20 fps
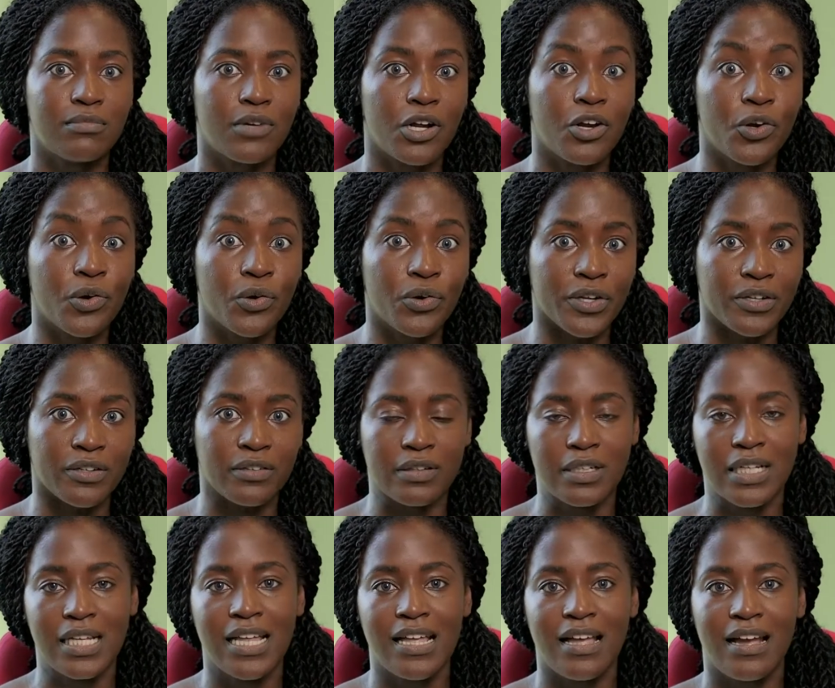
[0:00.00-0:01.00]
a lawyer.
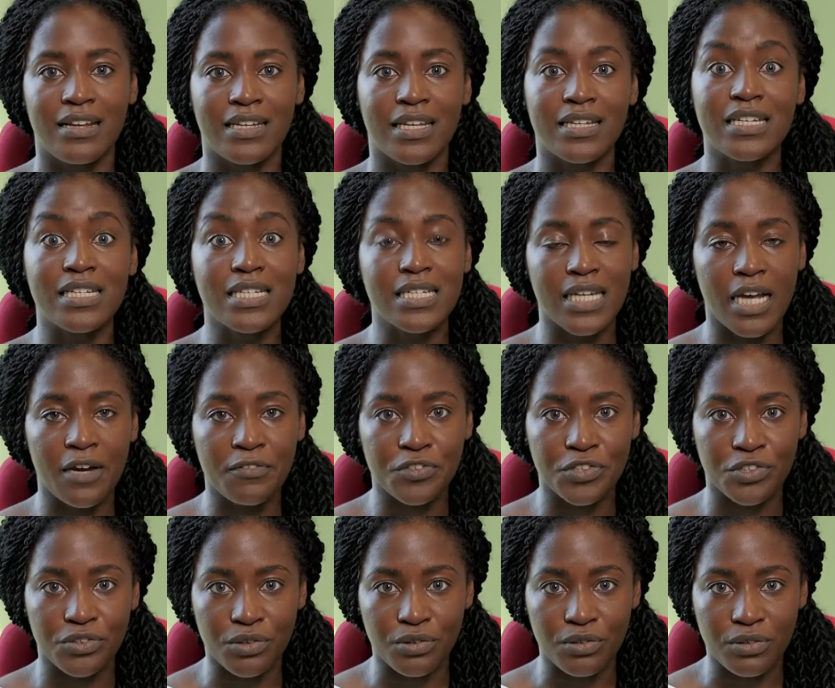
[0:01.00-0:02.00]
And then in the
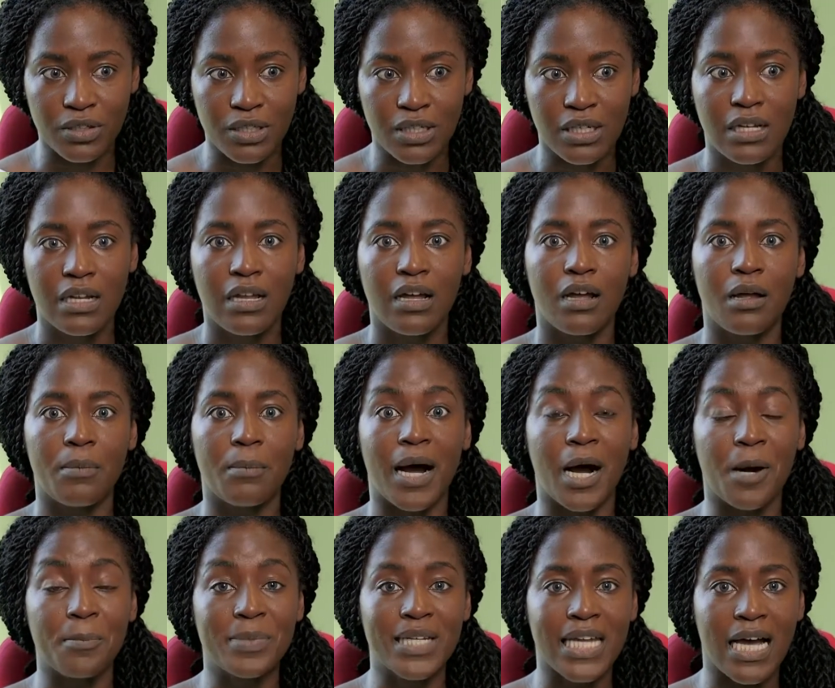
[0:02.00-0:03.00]
afternoon,
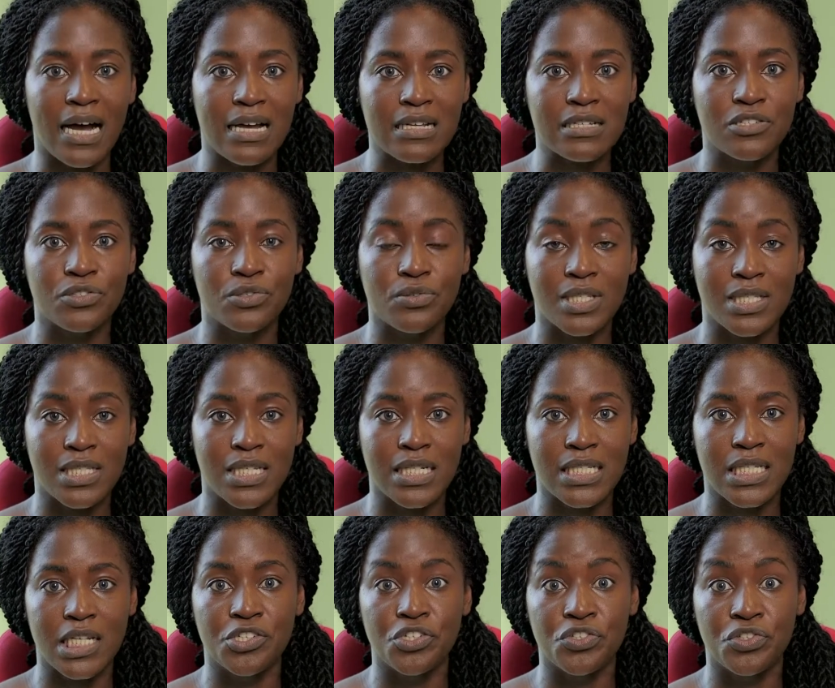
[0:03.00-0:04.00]
I'll be asked to
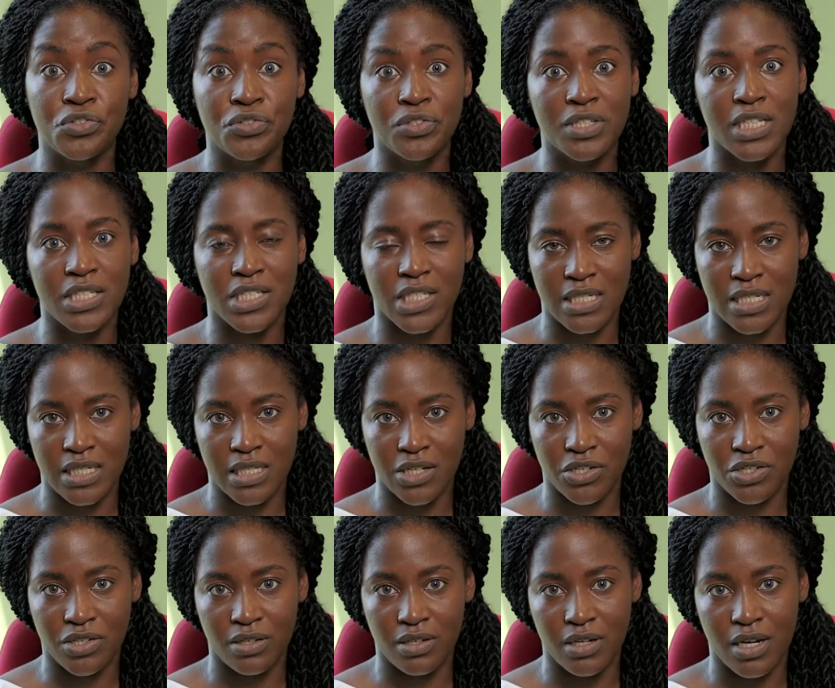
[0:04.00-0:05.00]
sit in a due diligence
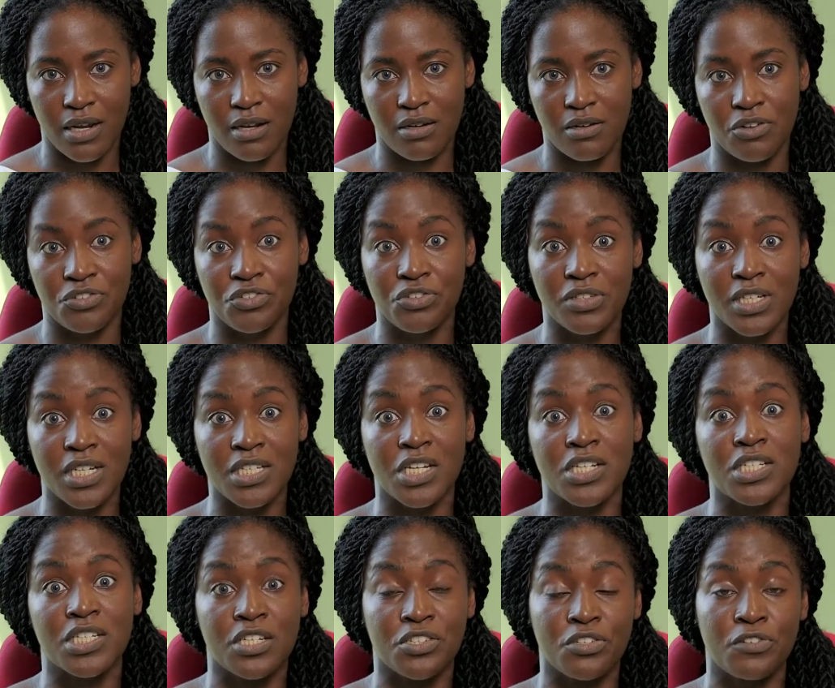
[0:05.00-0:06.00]
session. And a due
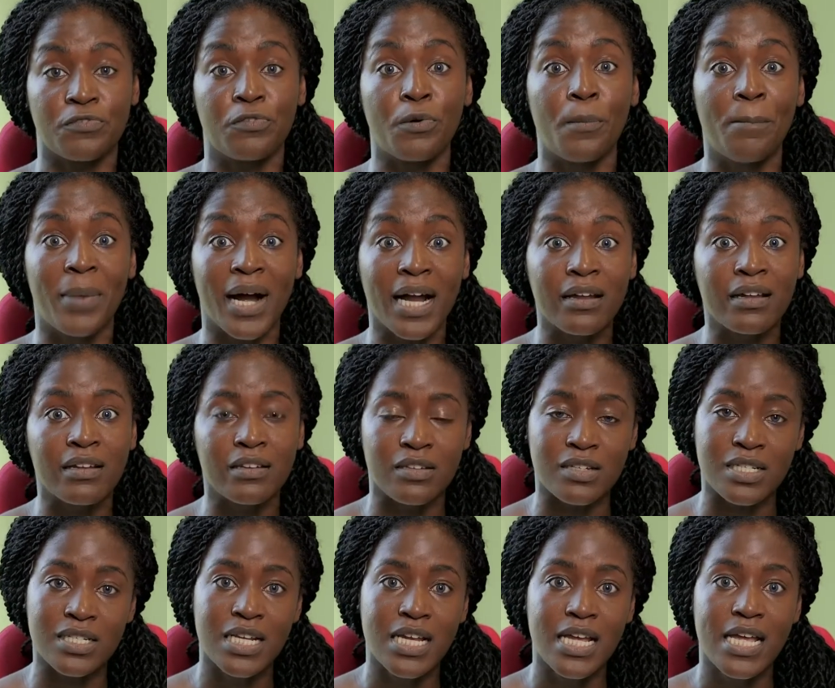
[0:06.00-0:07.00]
diligence session for
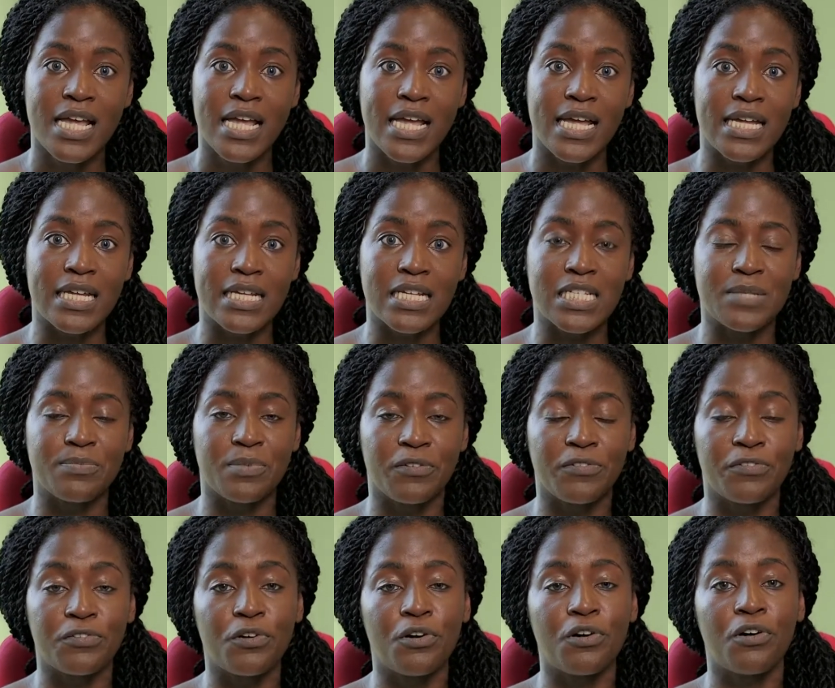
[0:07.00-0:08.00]
bankers is
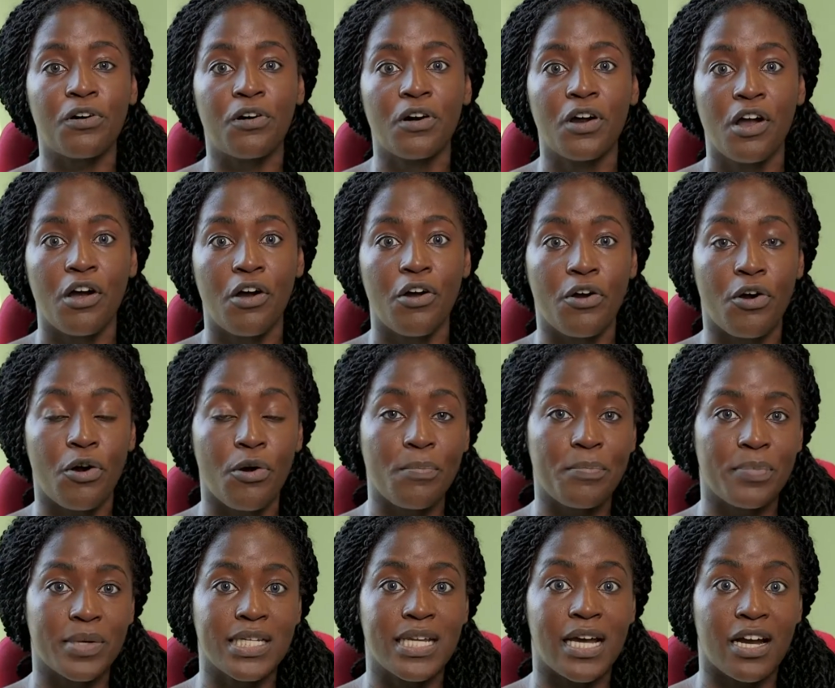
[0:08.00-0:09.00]
before a
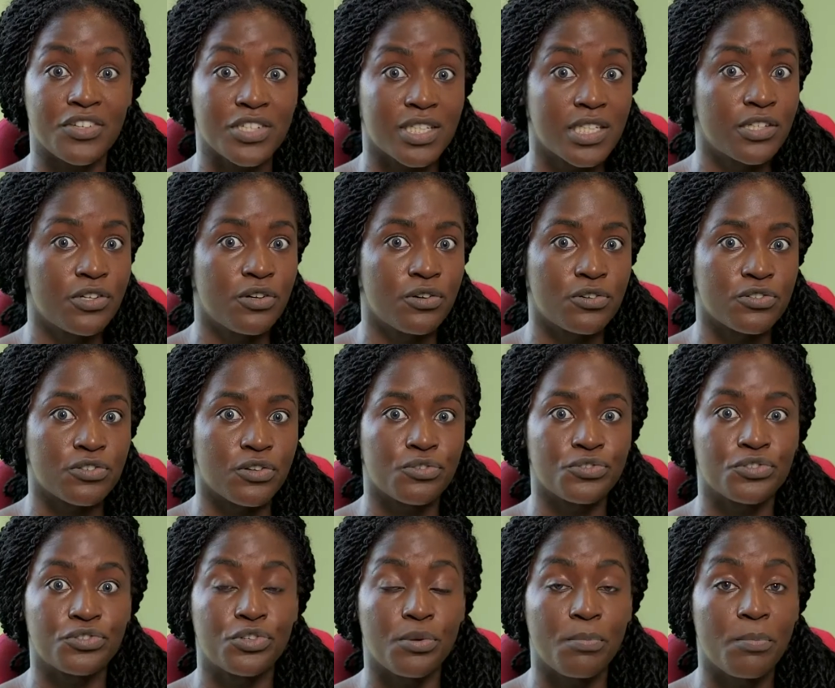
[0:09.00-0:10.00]
company actually goes
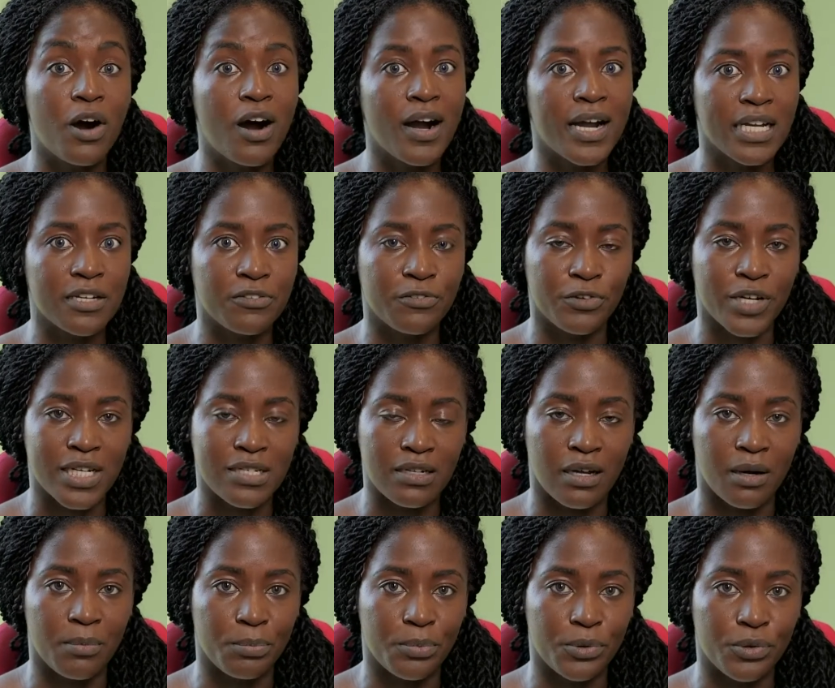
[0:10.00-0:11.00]
onto the market, for
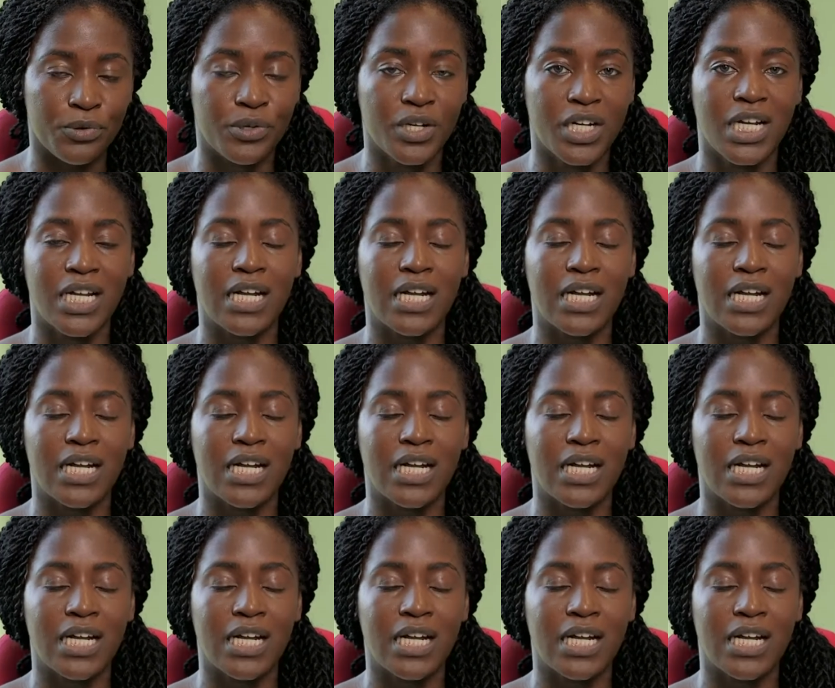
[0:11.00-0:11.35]
example.